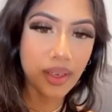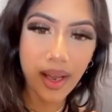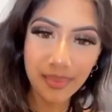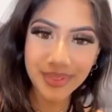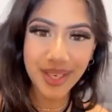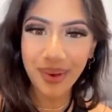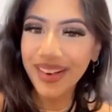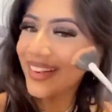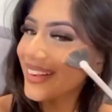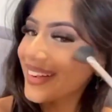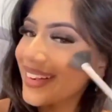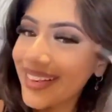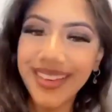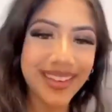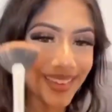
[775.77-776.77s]
cheekbone
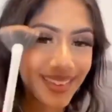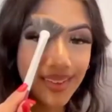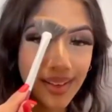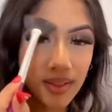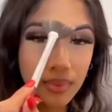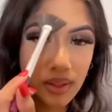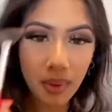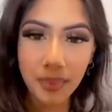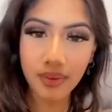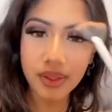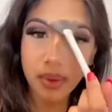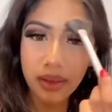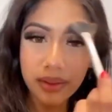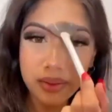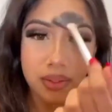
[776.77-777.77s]
and put some up here as
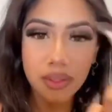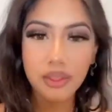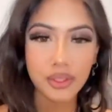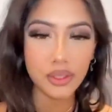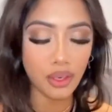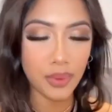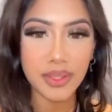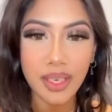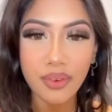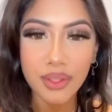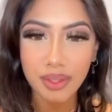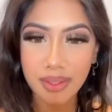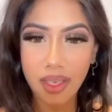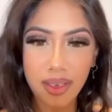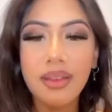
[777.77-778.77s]
well, just so like when you take photos
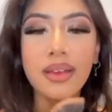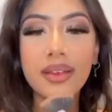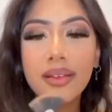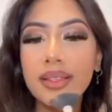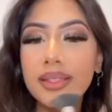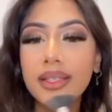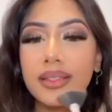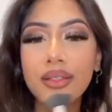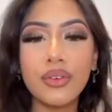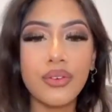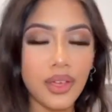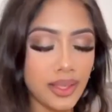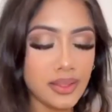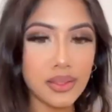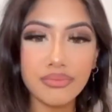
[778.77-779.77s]
it's like the centre of your face.